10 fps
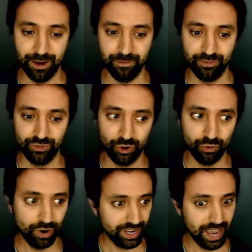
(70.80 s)

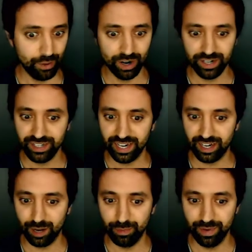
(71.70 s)
So yeah, I wanted to take a
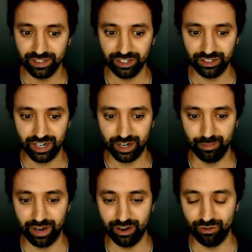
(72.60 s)
couple minutes to talk
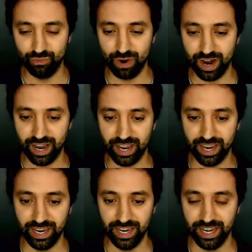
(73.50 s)
about why
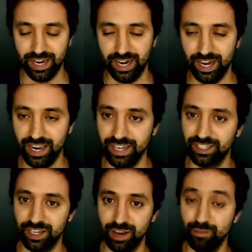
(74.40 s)
it's
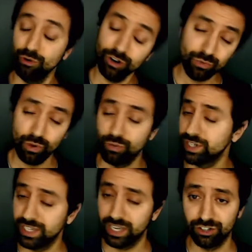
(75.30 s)
important, what
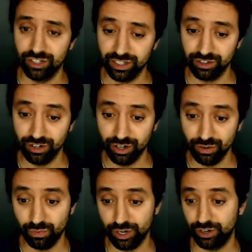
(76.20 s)
retailers need to know,
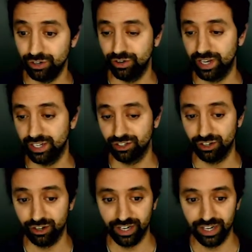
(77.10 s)
what you can do to get
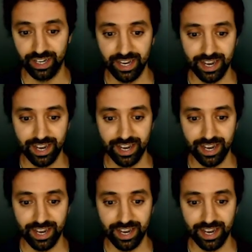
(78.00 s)
started.